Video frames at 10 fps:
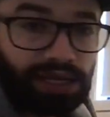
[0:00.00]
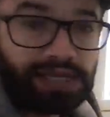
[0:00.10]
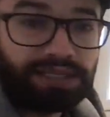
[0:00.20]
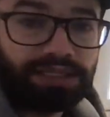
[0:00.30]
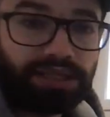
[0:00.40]

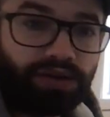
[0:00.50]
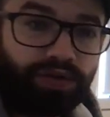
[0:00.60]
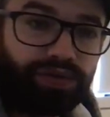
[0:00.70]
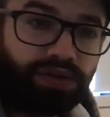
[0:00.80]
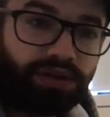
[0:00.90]
instead
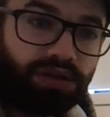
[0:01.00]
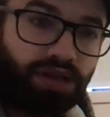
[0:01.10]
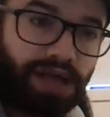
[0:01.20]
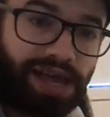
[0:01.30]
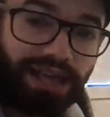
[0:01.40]
of
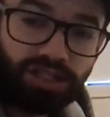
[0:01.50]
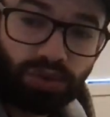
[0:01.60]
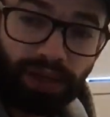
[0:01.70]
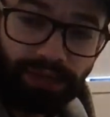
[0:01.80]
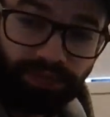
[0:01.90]
a
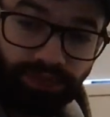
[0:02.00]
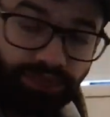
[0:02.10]
square.